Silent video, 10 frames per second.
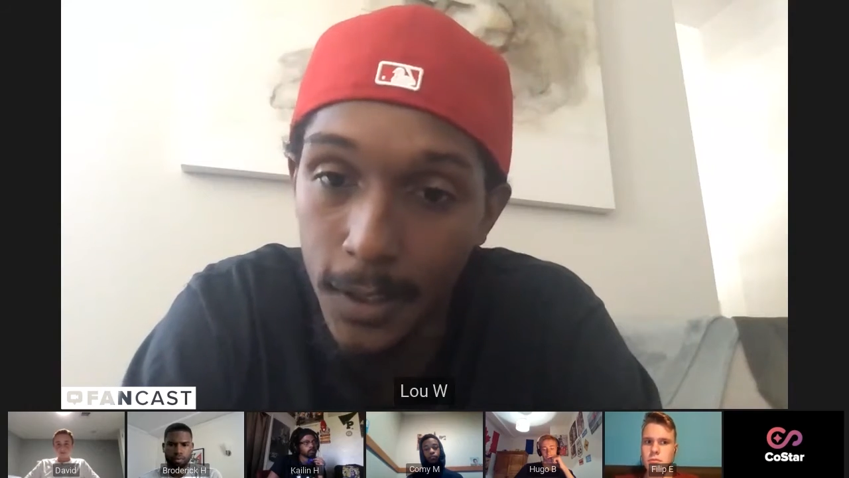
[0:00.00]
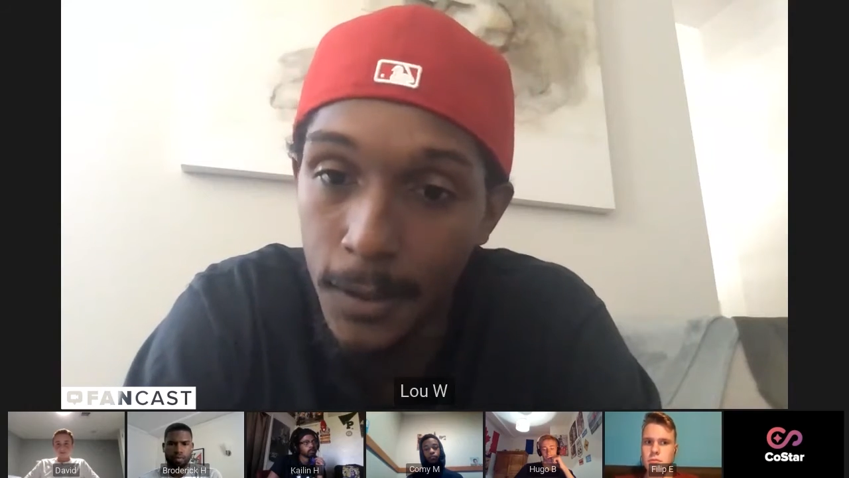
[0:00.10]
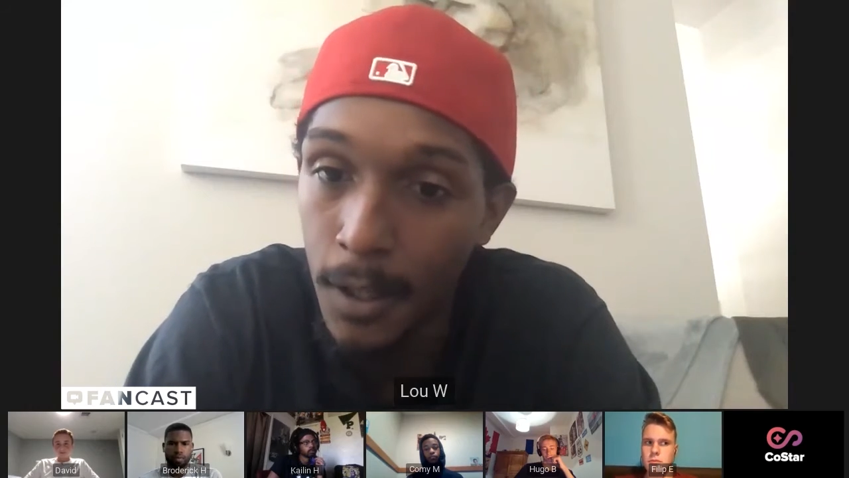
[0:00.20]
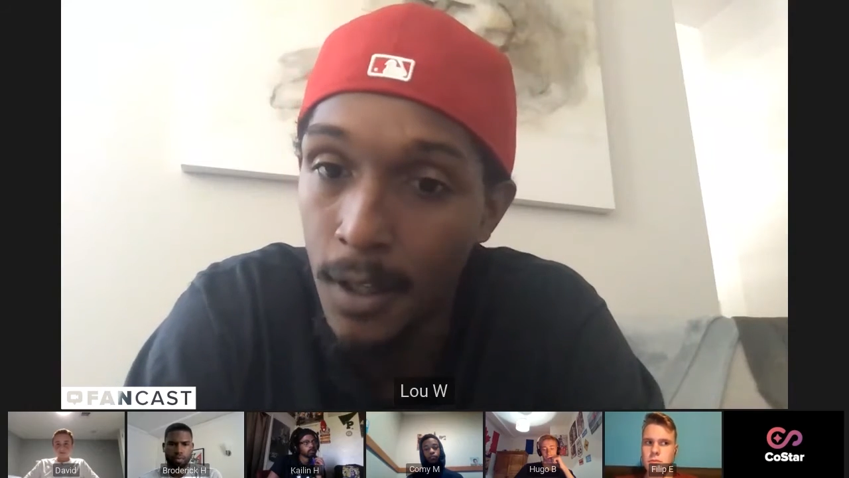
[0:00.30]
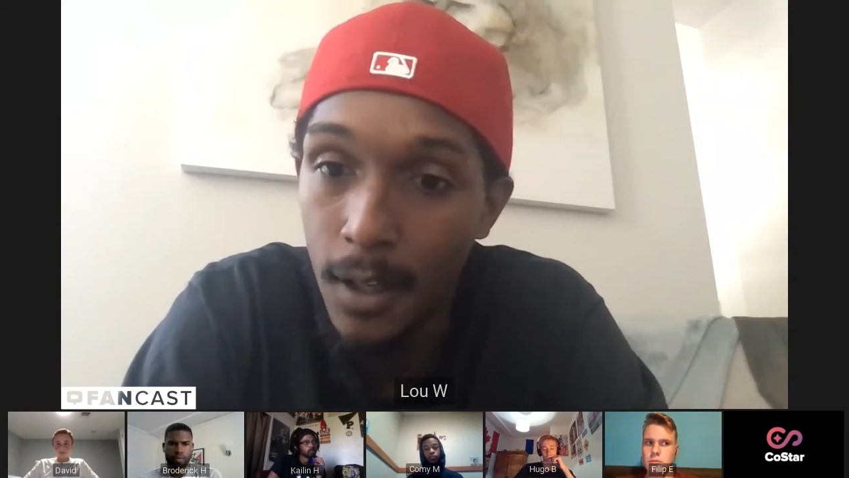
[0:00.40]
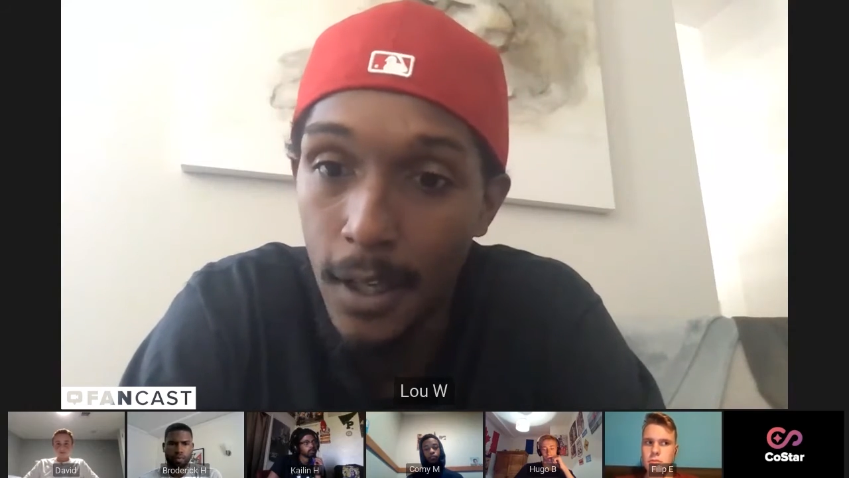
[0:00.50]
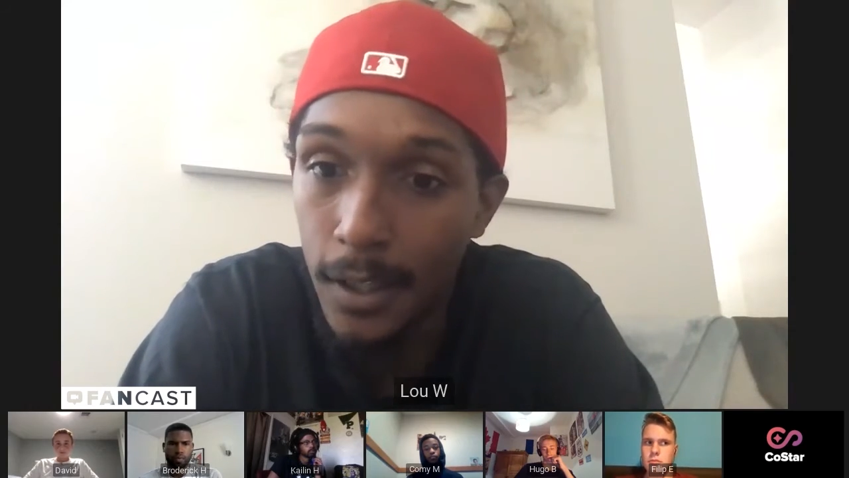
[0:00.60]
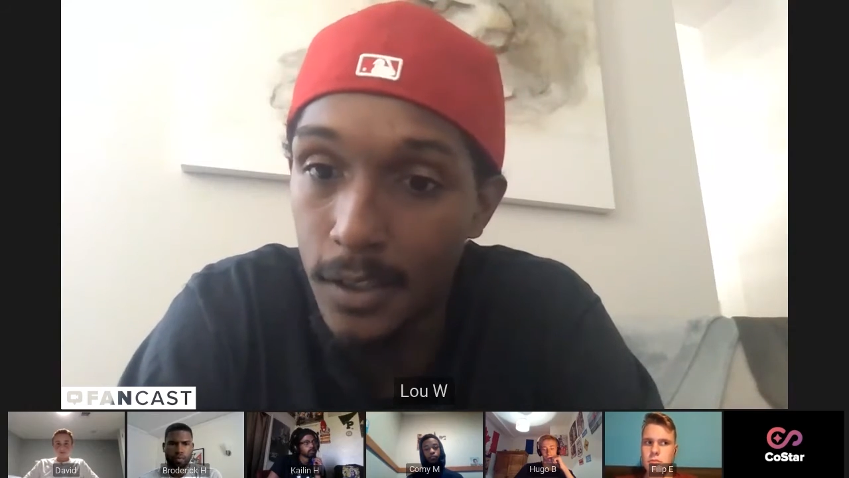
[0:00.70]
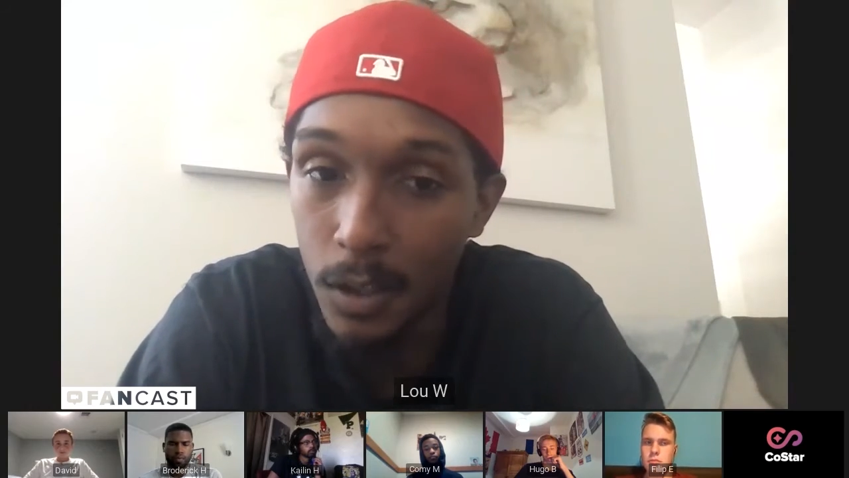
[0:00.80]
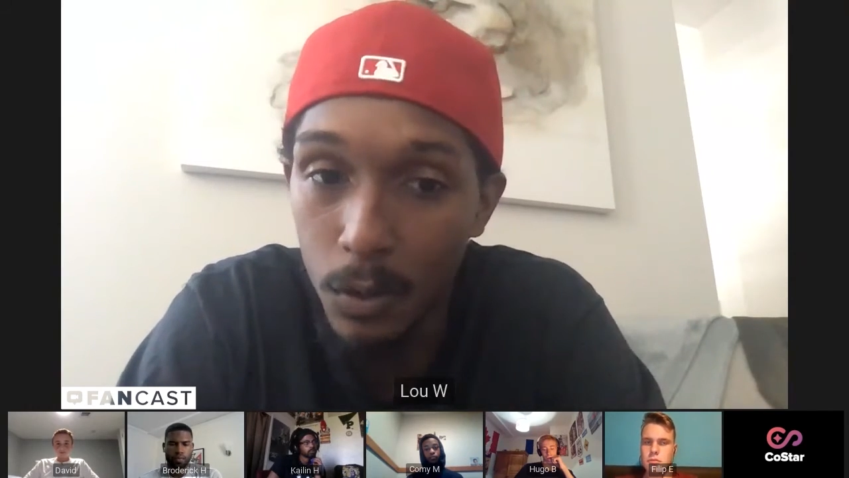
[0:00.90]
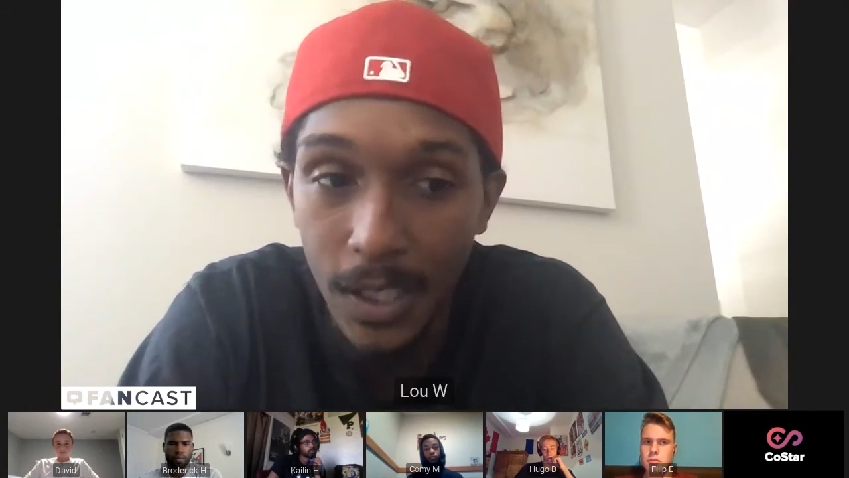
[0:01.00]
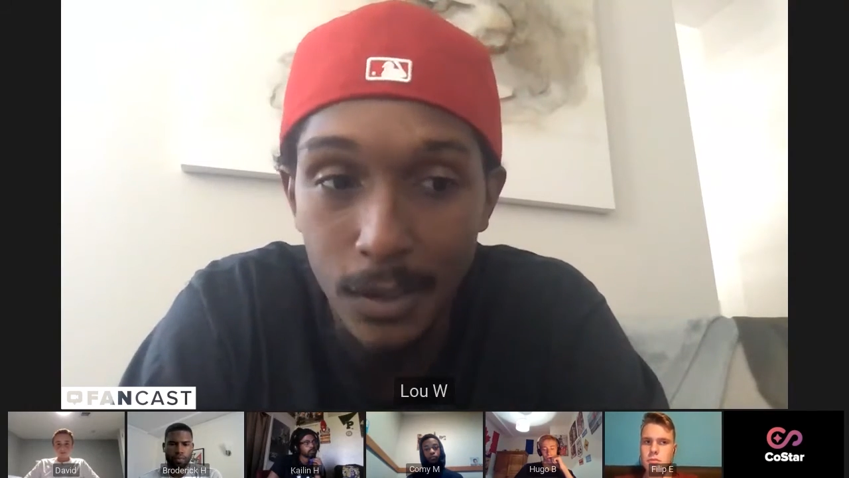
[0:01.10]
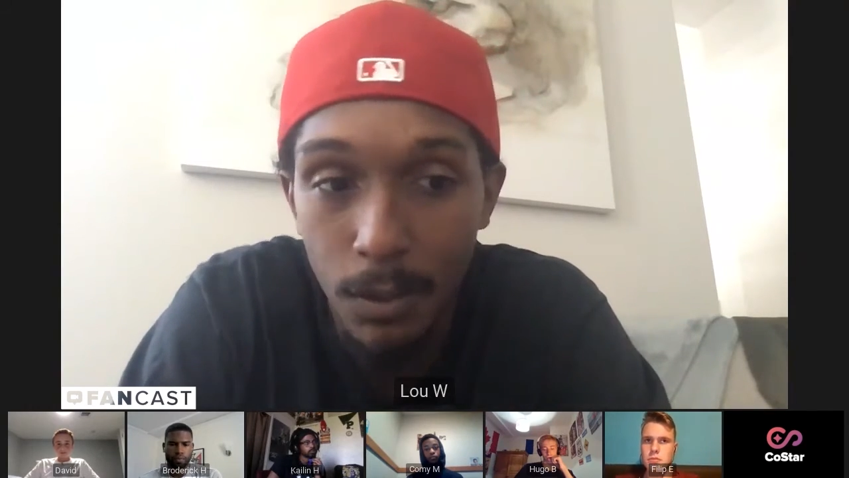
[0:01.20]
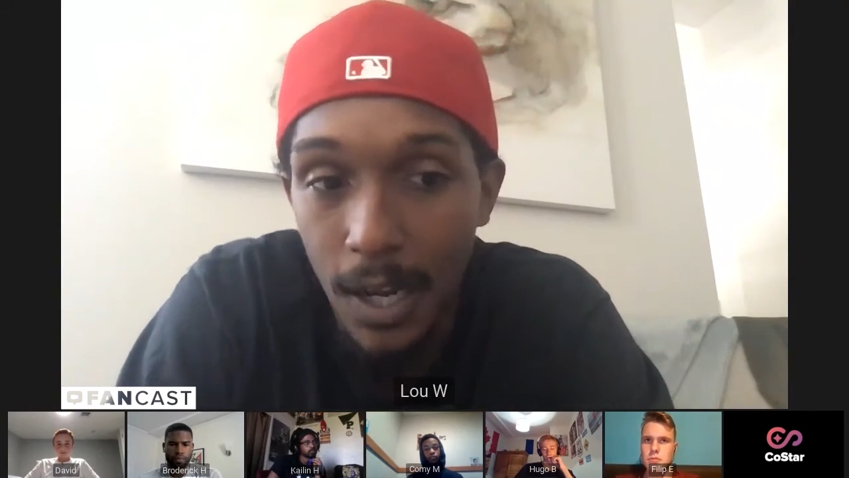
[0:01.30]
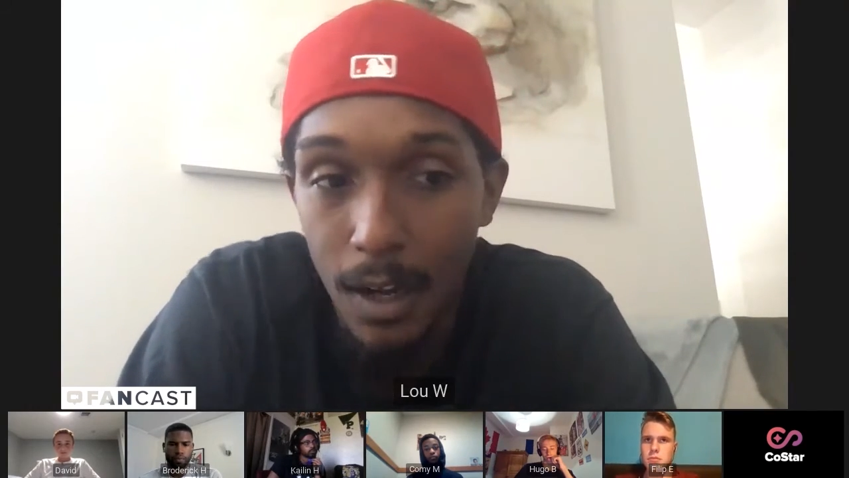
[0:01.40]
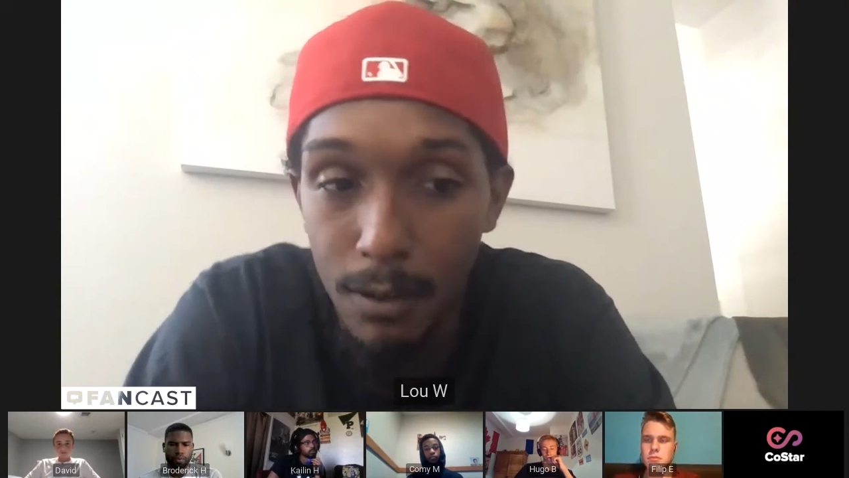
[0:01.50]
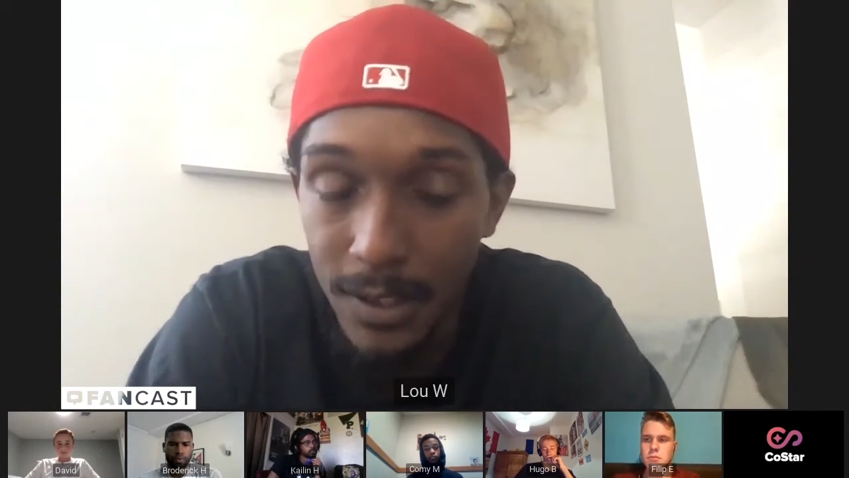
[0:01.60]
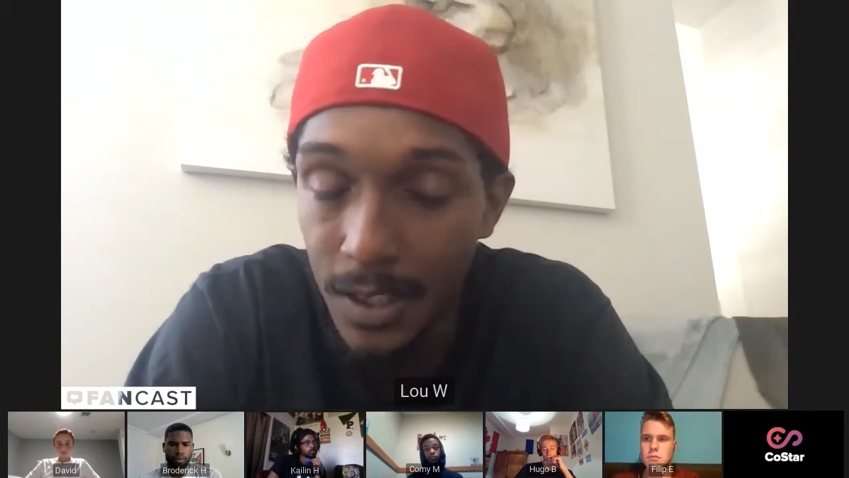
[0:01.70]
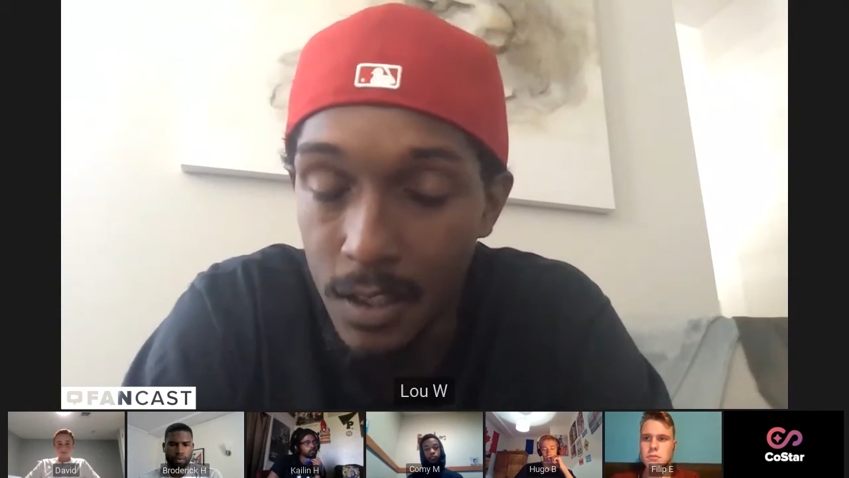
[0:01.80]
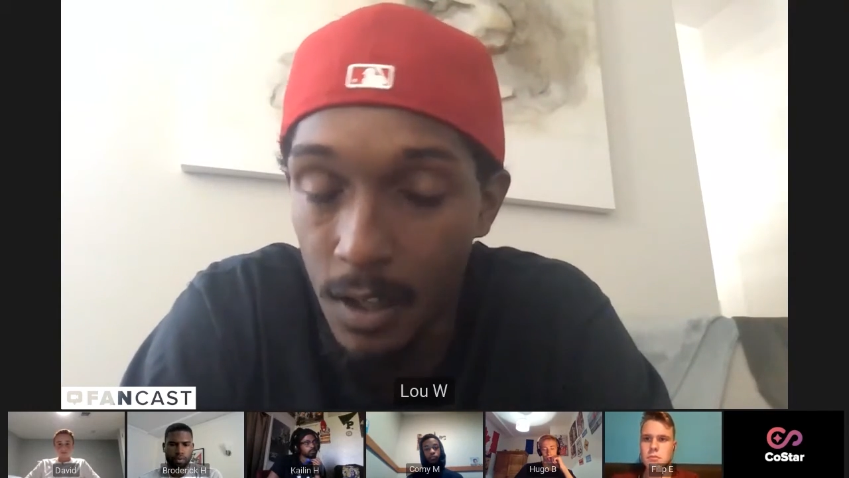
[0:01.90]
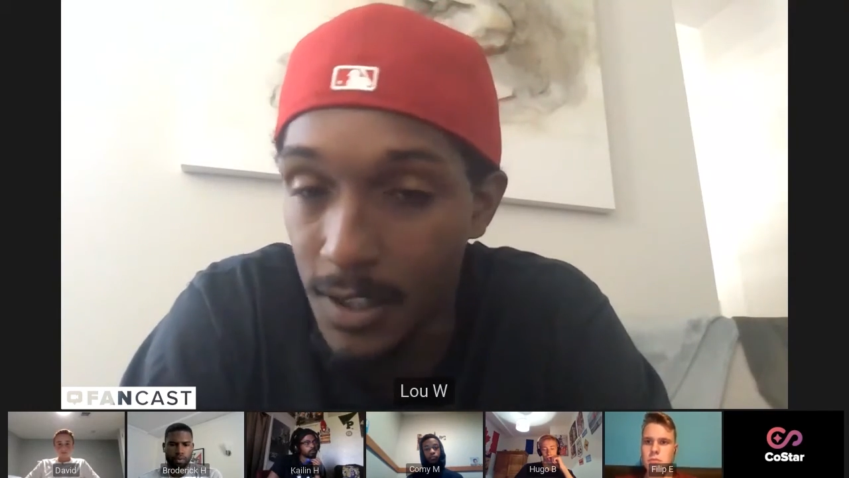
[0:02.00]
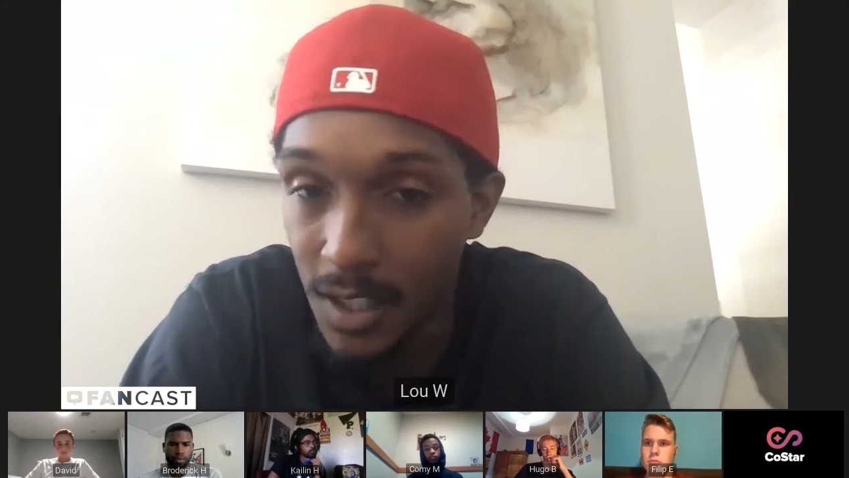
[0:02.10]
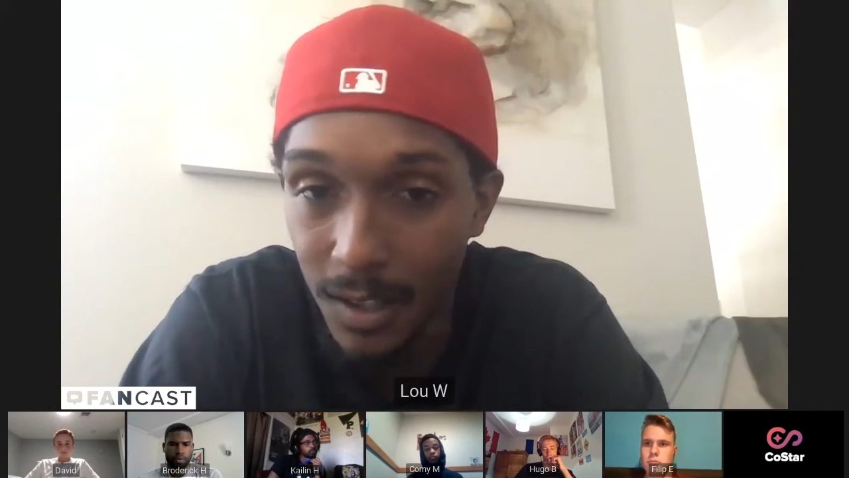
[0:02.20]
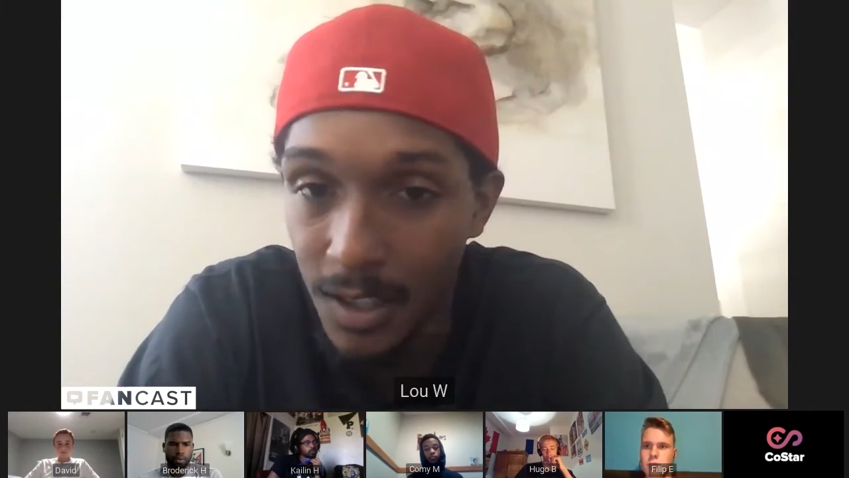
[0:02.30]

And and so that's what I always encourage